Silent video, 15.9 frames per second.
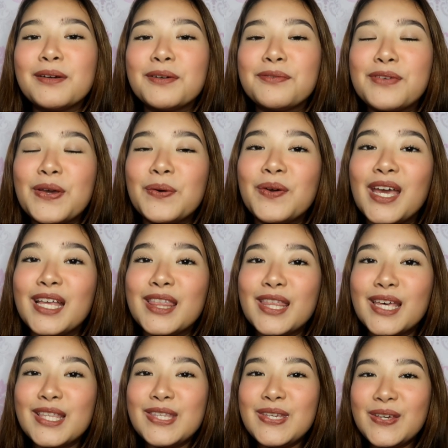reviewing
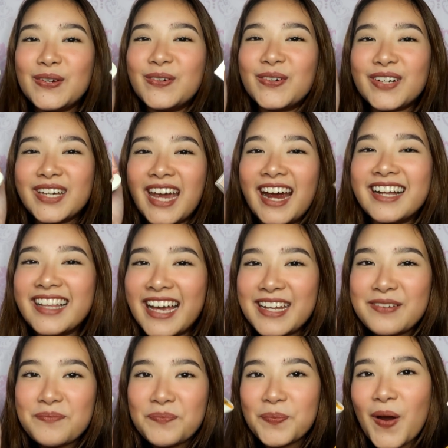the new
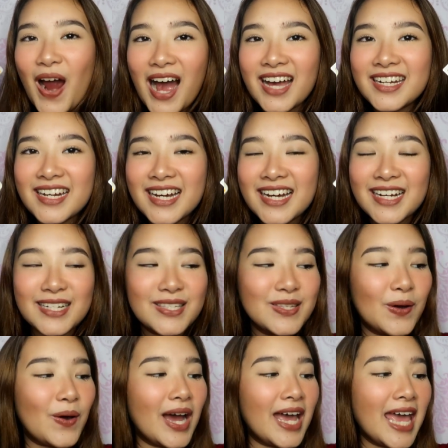Careline products.
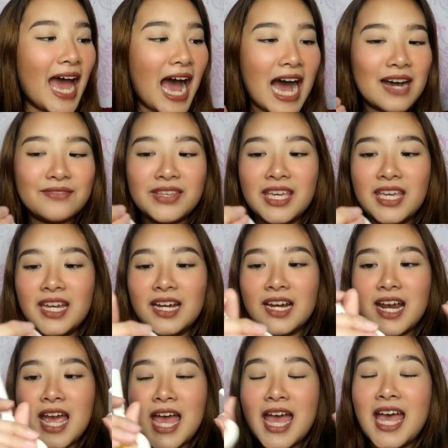So I have
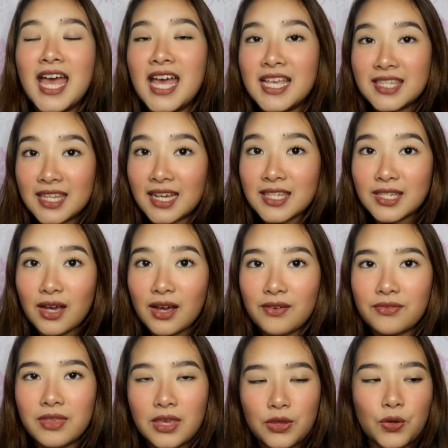here 6
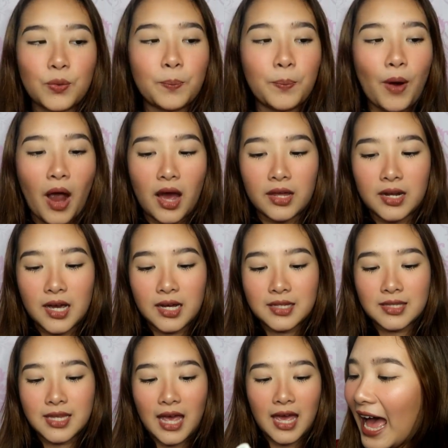of the new
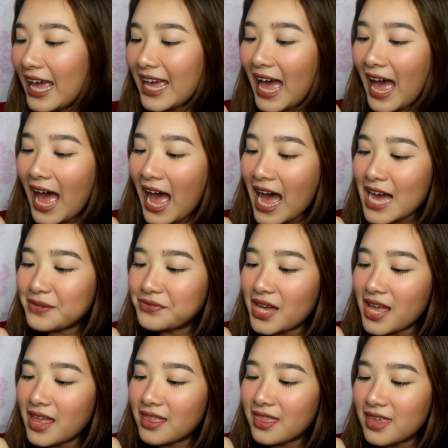products. I have
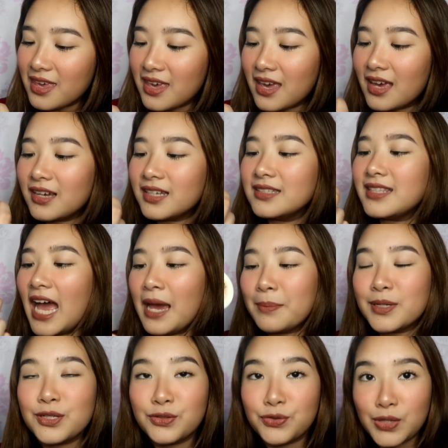the
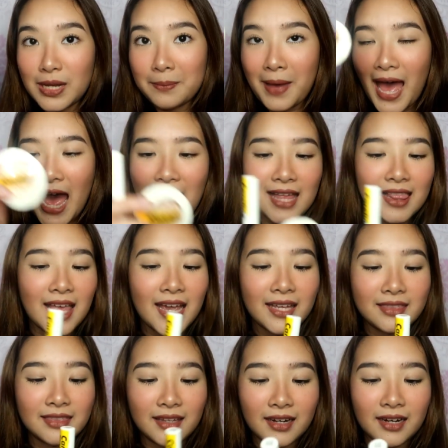Diamond Dream
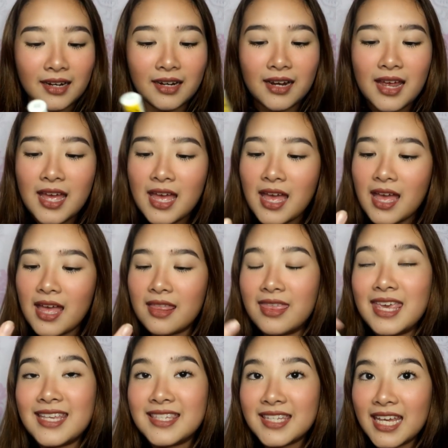highlighter,
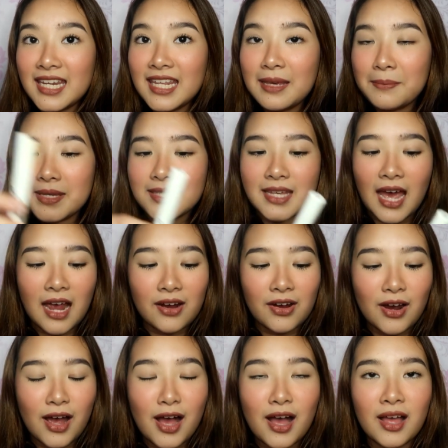the Skinny
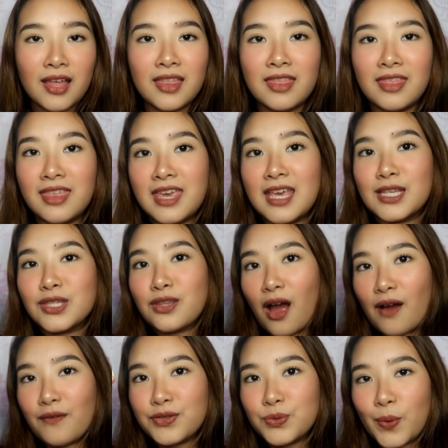Mascara, the
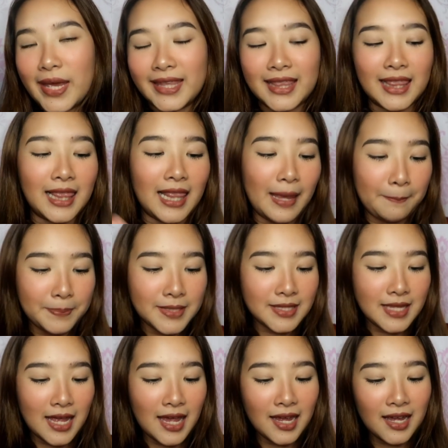Soft Suede
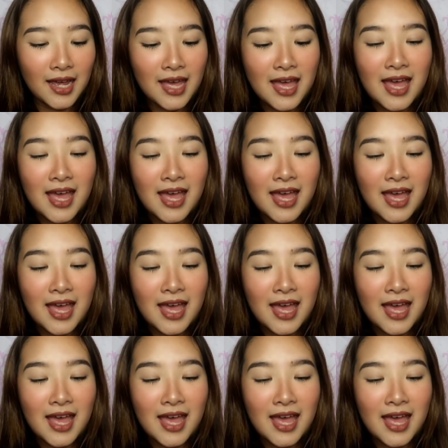lipstick,